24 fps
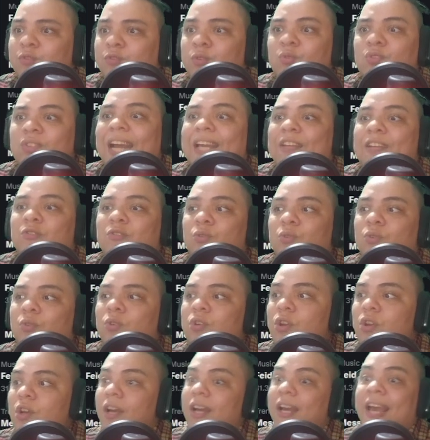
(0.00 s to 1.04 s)
to try to
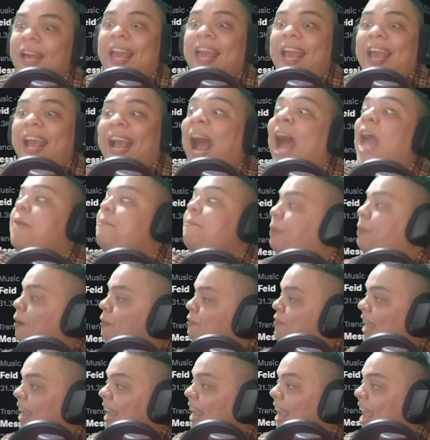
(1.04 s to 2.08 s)
hype
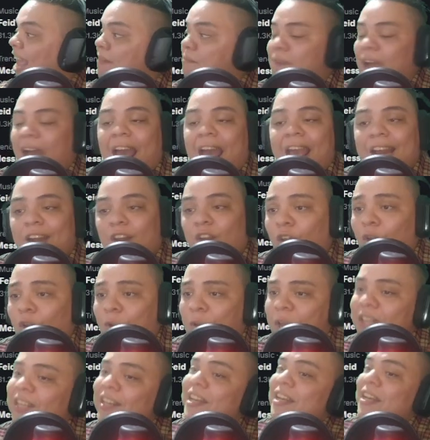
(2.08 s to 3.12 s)
up the game. I love
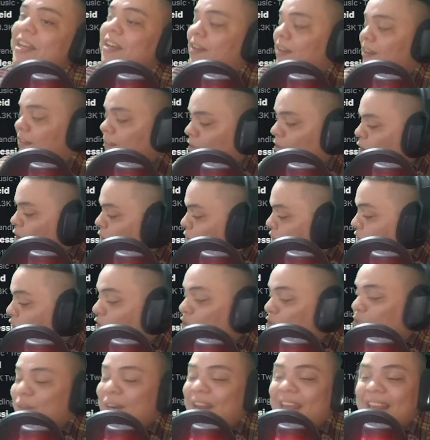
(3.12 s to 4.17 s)
it.
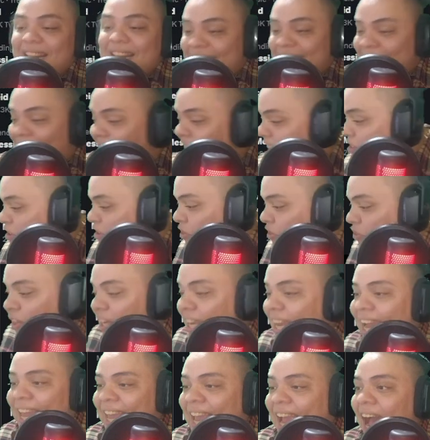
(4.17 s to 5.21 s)
Unfortunately, I don't
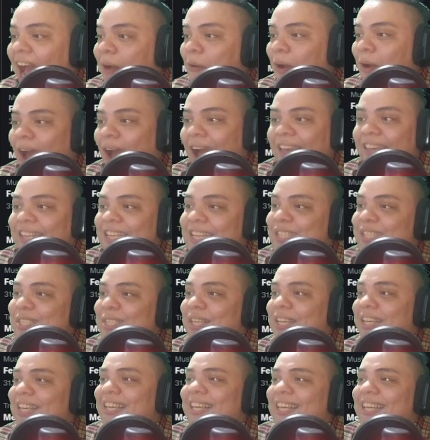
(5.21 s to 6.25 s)
think I have a
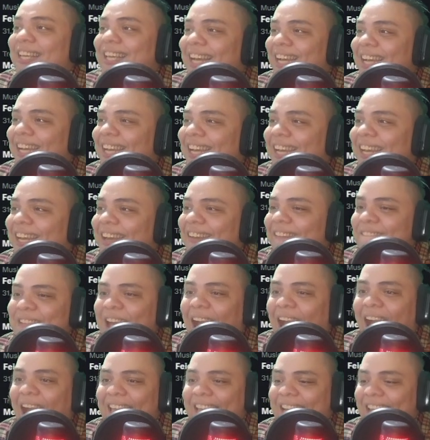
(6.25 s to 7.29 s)
DC
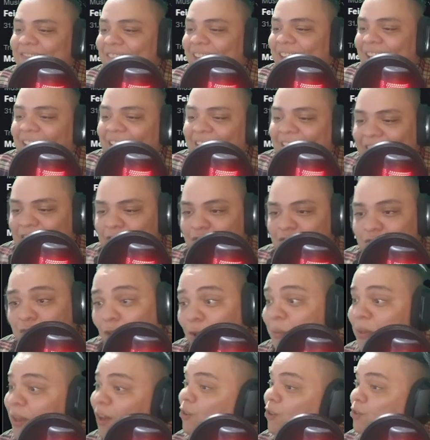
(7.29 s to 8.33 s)
item that I can
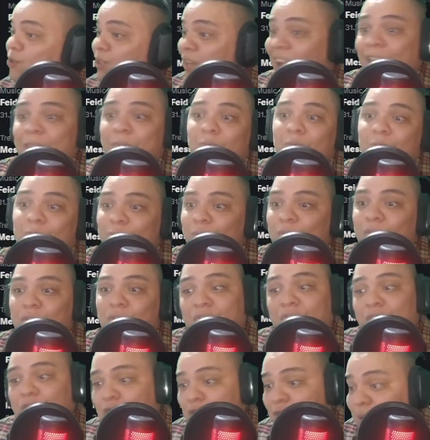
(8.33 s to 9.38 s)
show, because I will do it
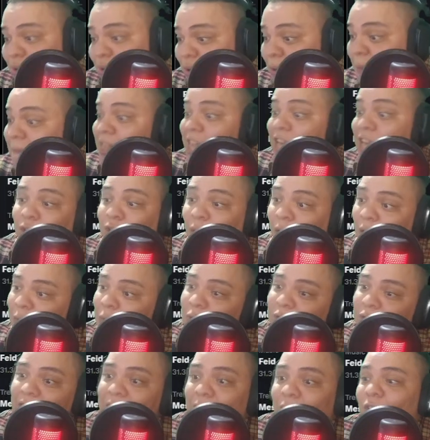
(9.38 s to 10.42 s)
for sure. So I
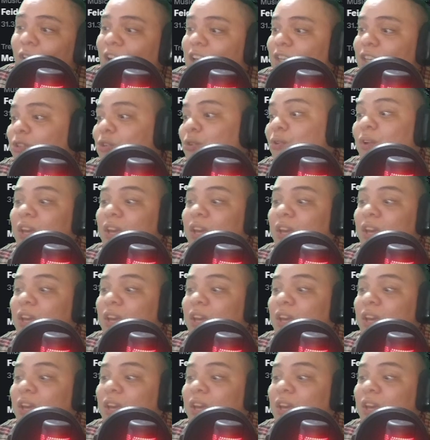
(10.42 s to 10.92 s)
would encourage you,